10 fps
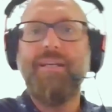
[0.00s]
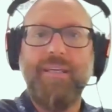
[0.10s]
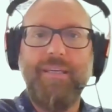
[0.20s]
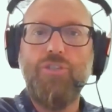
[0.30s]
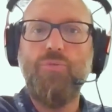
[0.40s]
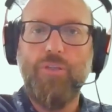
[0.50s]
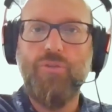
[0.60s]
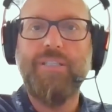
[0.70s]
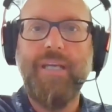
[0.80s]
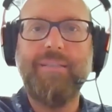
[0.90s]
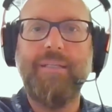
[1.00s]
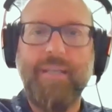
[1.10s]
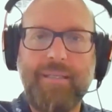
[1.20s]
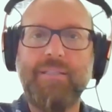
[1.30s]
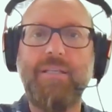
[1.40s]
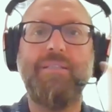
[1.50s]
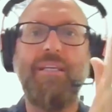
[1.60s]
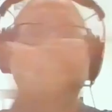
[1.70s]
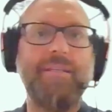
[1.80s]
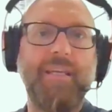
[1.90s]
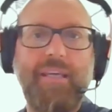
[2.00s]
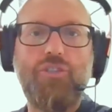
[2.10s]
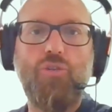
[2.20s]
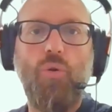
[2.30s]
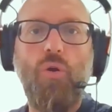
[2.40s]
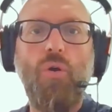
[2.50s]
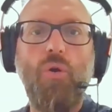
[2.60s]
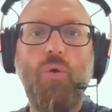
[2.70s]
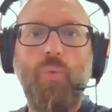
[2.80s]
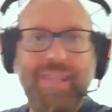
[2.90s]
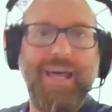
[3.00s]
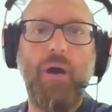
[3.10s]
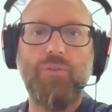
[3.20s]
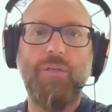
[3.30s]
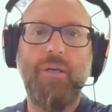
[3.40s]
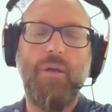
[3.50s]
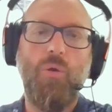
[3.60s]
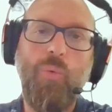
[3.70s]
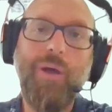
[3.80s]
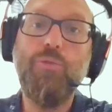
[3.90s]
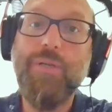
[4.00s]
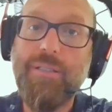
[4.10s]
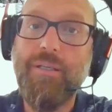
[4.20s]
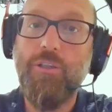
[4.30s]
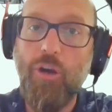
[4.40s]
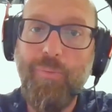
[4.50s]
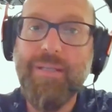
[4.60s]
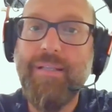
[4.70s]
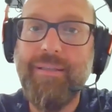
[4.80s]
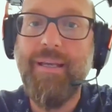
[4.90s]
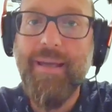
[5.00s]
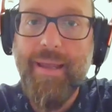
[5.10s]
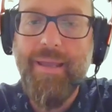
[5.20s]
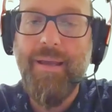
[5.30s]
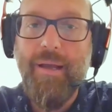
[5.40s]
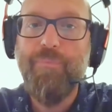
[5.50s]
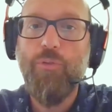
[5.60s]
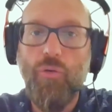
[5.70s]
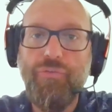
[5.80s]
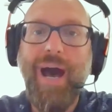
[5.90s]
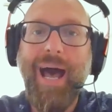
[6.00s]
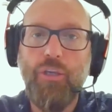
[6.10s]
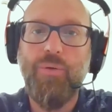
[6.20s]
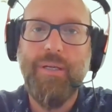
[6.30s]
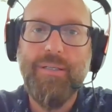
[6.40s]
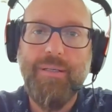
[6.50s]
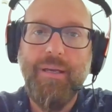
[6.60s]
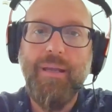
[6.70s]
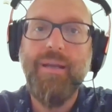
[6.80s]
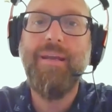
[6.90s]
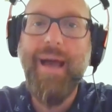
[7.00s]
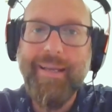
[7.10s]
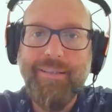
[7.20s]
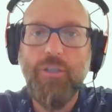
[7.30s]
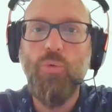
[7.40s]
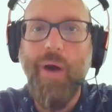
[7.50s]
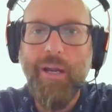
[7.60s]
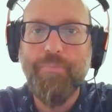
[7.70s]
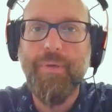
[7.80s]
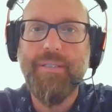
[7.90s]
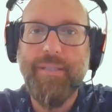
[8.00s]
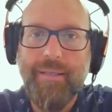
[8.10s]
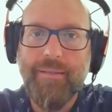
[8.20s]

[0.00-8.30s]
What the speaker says: are the kids with suicidal tendencies, these are the kids without. What was, Thomas, the degree of accuracy? 91%.